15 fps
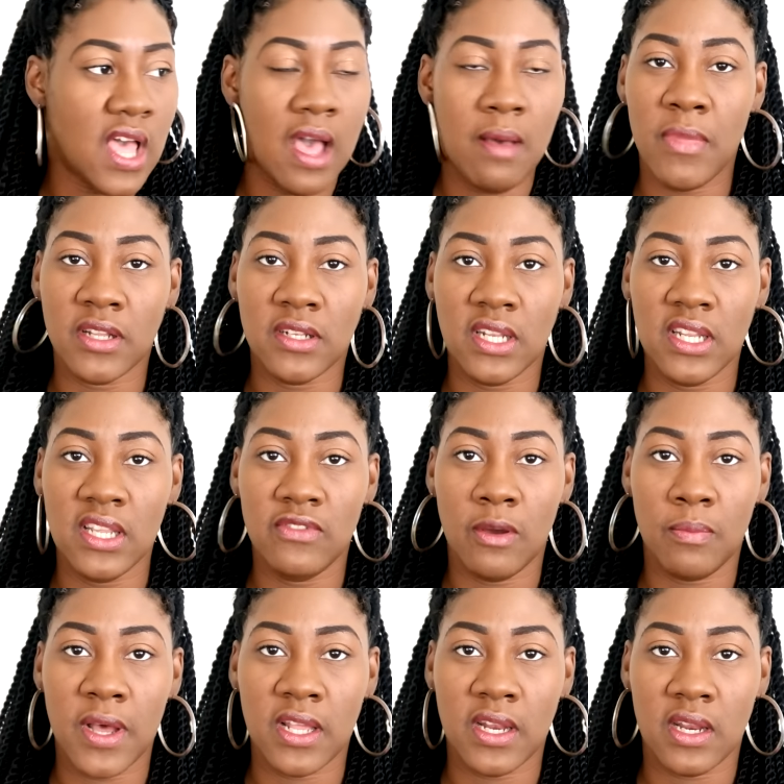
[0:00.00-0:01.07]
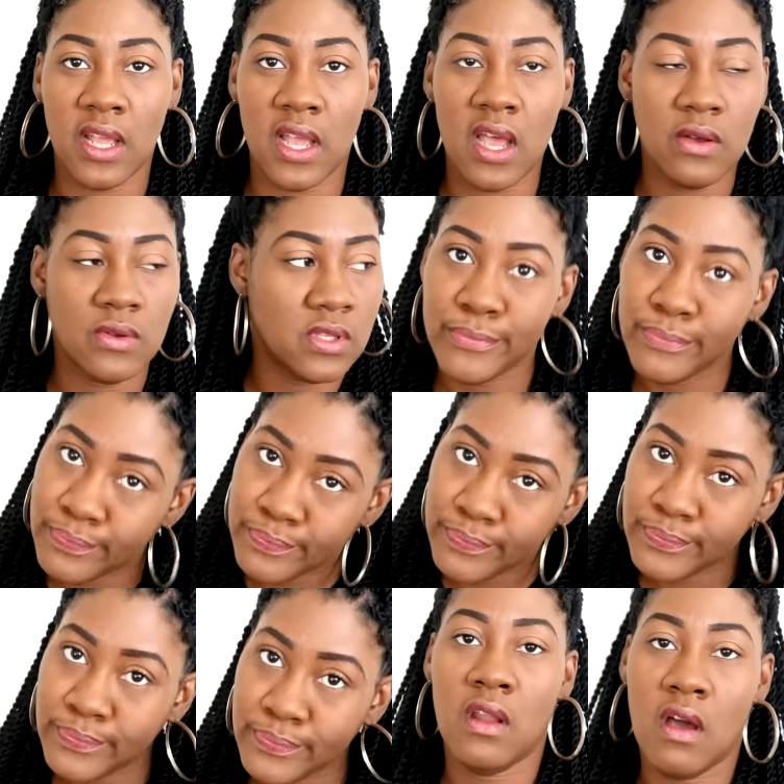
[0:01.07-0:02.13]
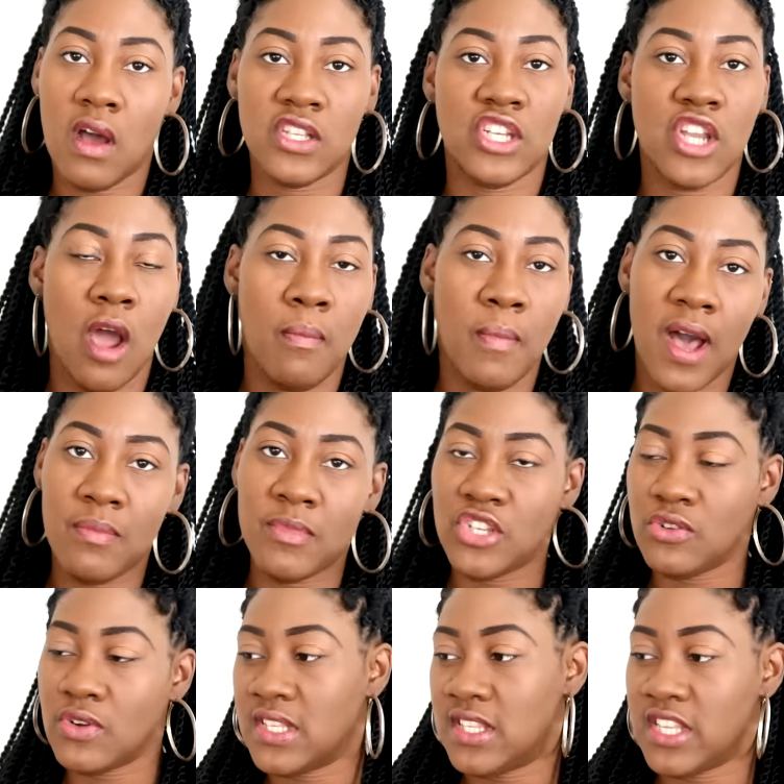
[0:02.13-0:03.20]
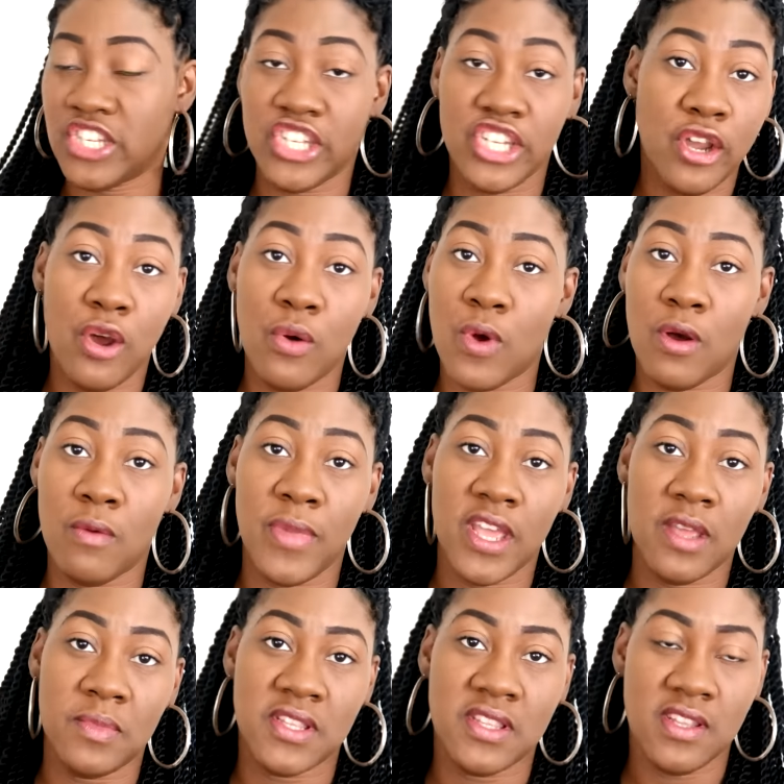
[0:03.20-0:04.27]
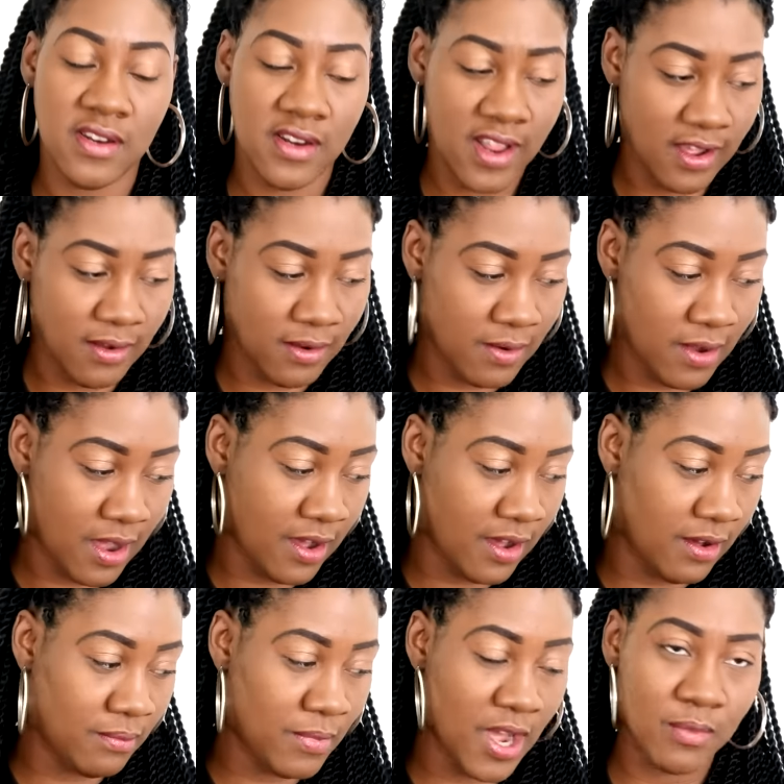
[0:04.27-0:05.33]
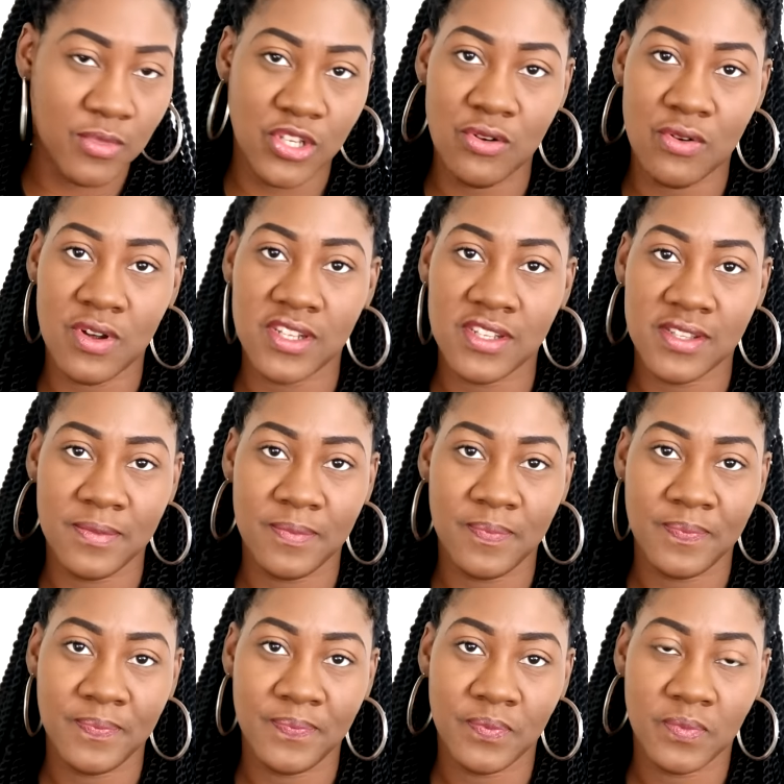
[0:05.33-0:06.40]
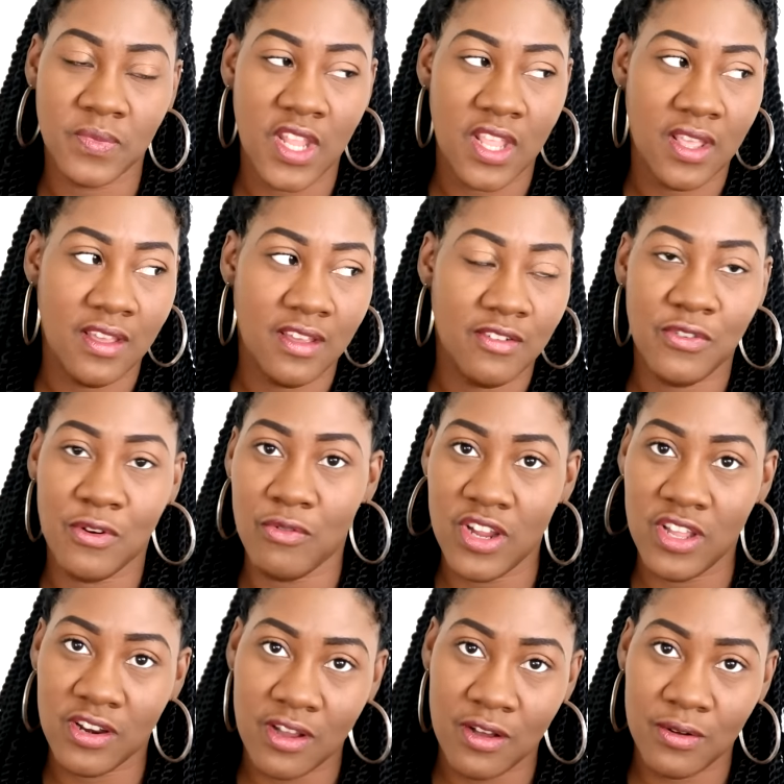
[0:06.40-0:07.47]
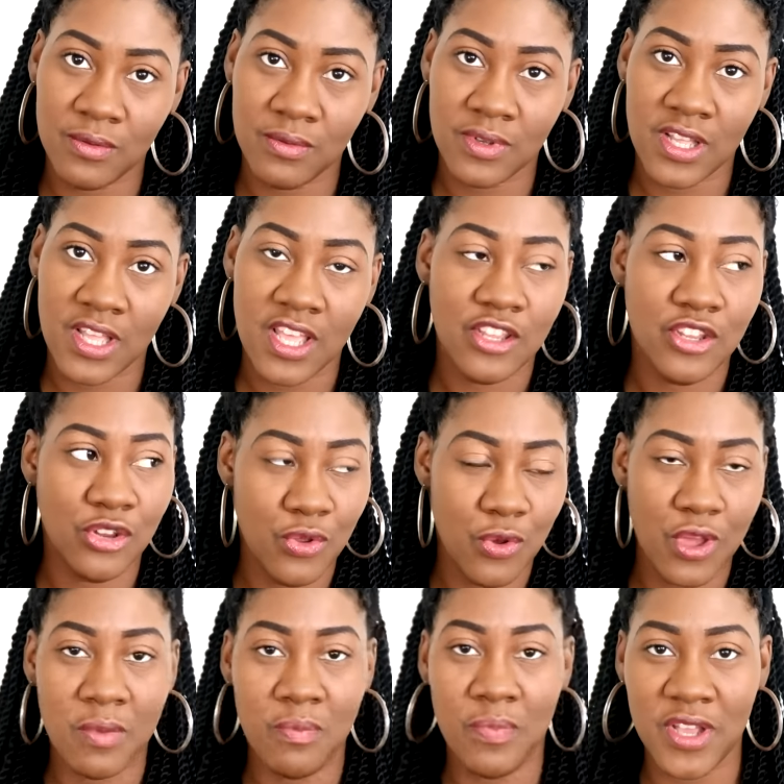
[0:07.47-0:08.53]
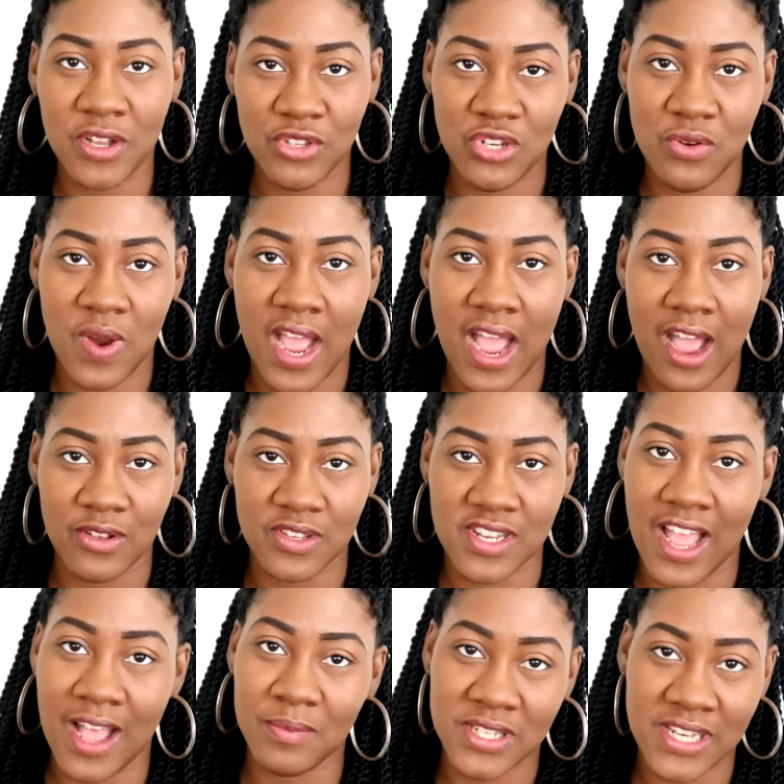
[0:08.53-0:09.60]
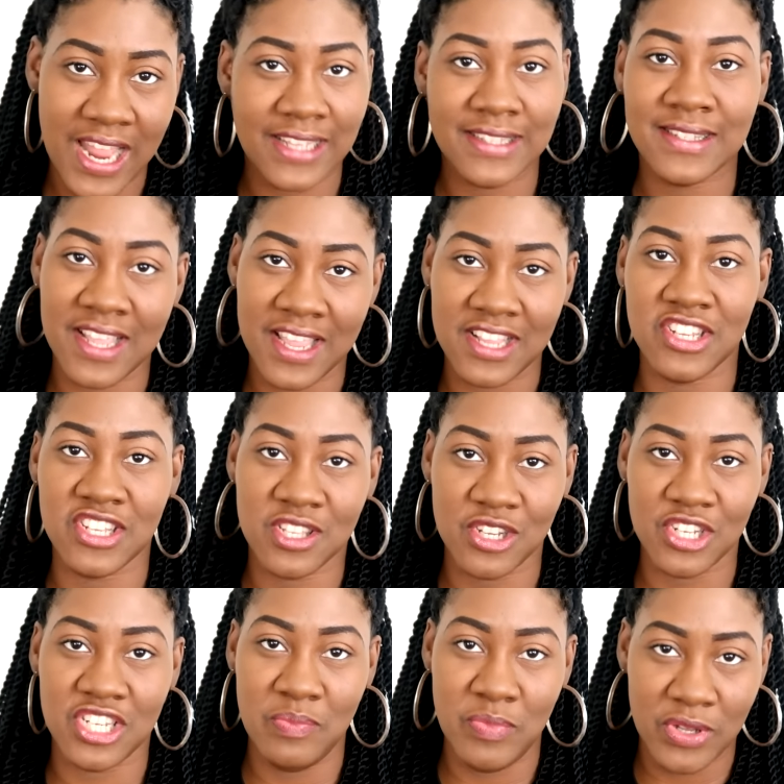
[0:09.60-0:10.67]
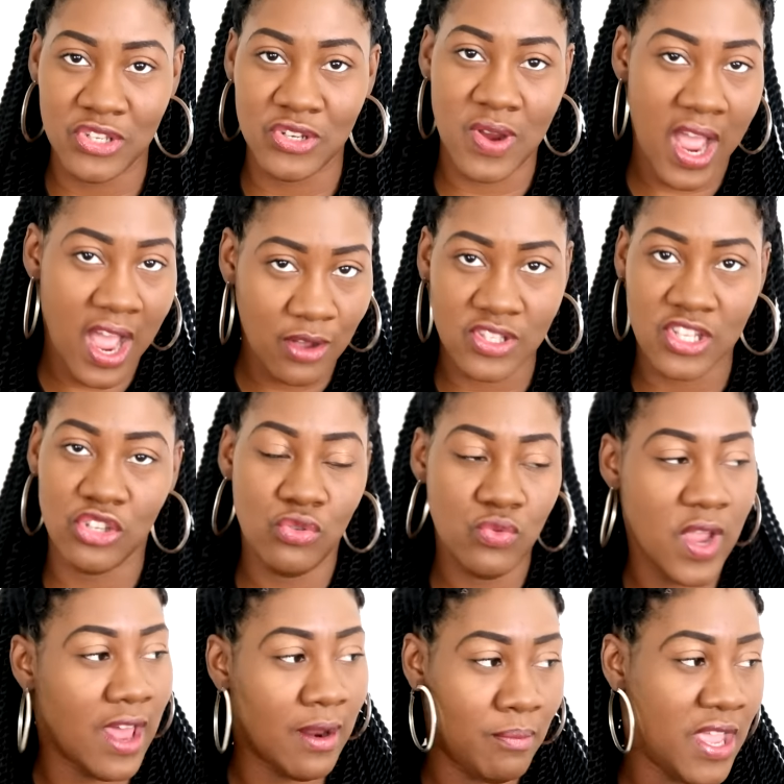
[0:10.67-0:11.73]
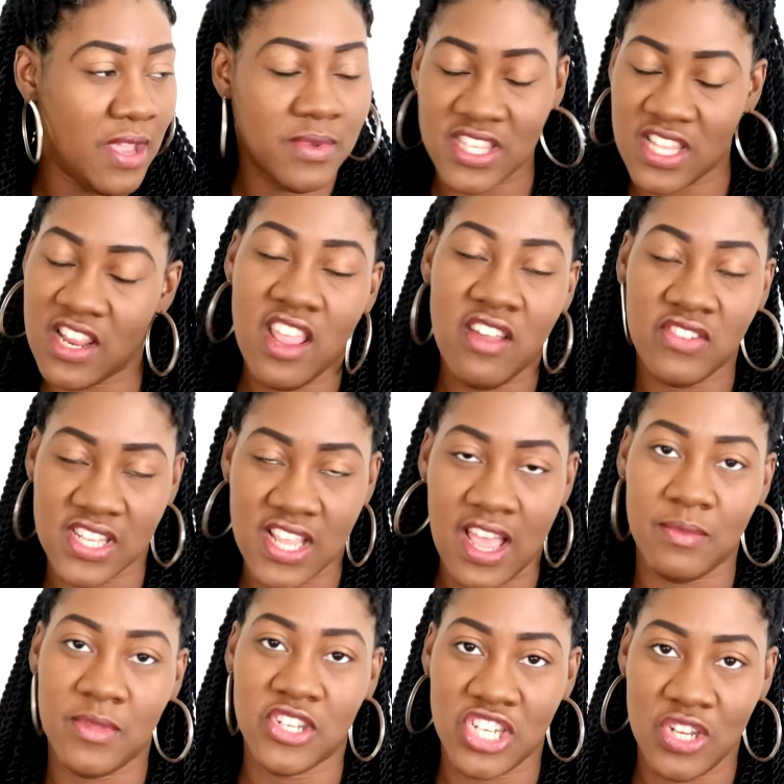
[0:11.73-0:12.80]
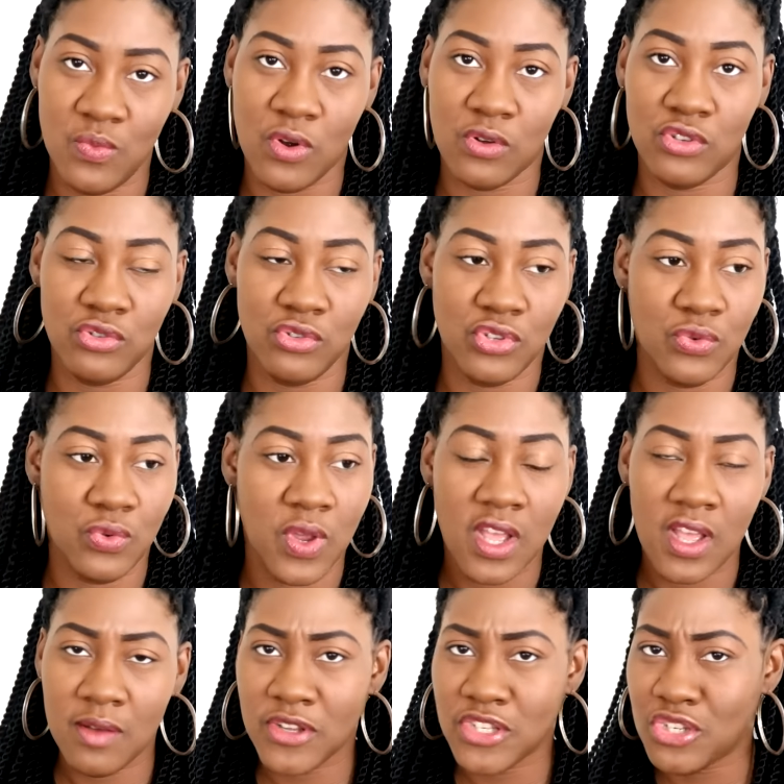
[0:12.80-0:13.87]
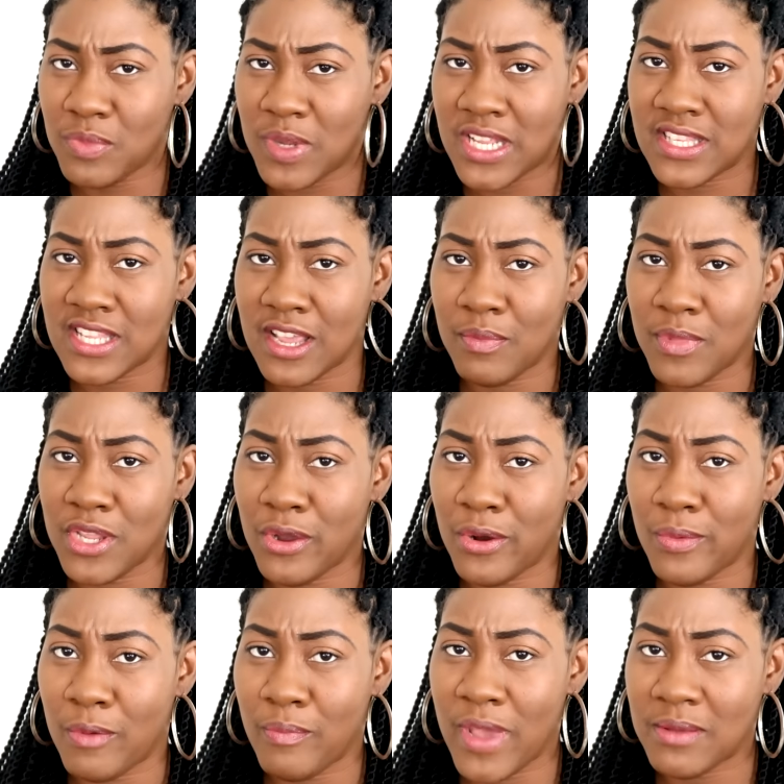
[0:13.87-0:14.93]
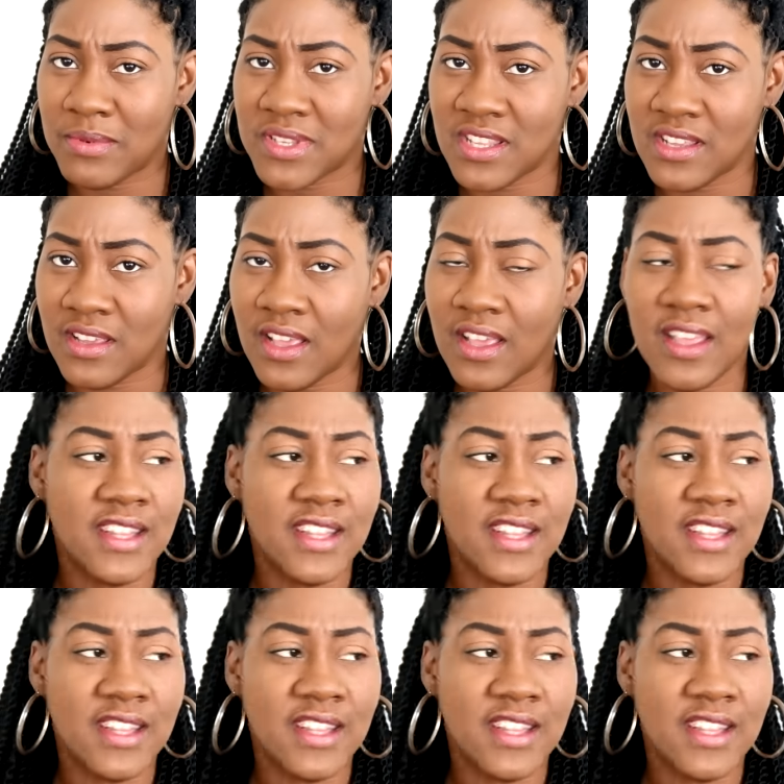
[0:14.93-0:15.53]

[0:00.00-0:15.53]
I'm about to leave up out of the house. Lord, y'all, Mama Joyce said she don't want babysitting now. Um, Mama Joyce, for real though, your daughter built you a house. Now, I'm not saying just because she built you a house that you got to babysit every time that she wants you to. But you mean to tell me you don't want babysit?